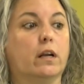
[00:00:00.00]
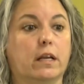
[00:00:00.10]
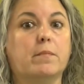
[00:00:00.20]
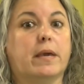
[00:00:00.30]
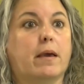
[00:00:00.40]

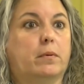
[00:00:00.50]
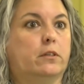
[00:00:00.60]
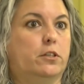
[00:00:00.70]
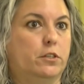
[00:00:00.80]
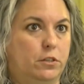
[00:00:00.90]
going to be
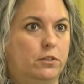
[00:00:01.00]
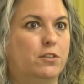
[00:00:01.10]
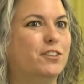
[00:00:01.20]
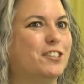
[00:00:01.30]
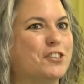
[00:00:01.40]
able to
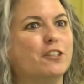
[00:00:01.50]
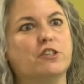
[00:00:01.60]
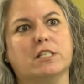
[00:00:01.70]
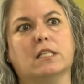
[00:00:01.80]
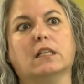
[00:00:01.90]
do the
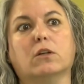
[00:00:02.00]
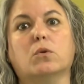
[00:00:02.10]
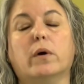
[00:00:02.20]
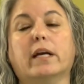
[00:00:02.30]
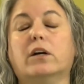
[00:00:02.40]
surgeries a little
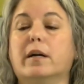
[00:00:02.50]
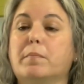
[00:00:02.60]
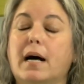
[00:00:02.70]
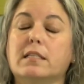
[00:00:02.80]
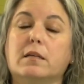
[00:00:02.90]
quicker
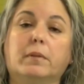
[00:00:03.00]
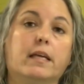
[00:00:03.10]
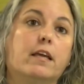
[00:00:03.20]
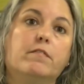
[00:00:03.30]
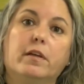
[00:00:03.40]
and
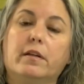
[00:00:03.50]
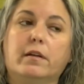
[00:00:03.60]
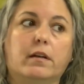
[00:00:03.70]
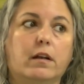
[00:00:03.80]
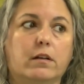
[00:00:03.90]
possibly even
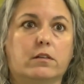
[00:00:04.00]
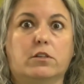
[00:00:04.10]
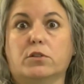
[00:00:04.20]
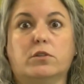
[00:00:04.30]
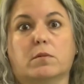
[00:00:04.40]

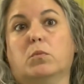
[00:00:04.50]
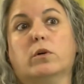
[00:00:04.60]
do some more